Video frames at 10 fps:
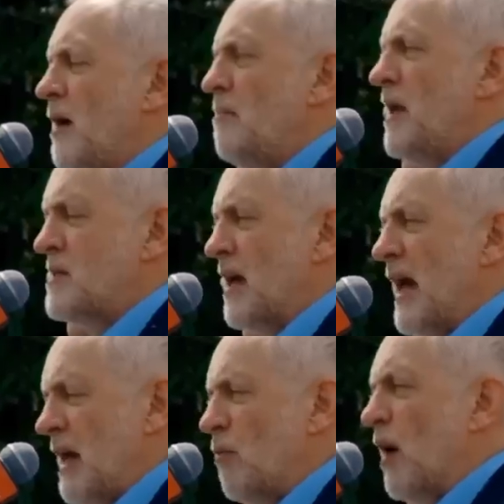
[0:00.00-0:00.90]
in meeting
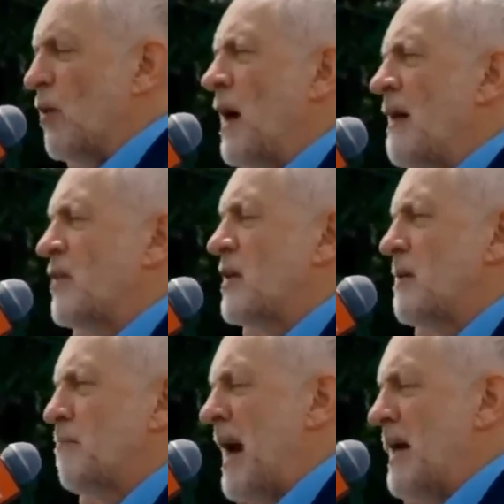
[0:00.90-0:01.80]
anyone or having a
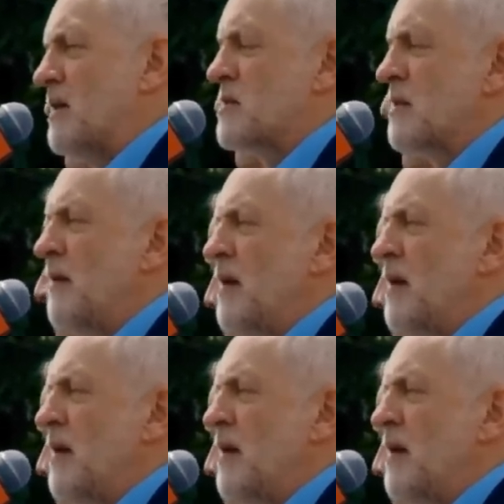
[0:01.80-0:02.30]
debate.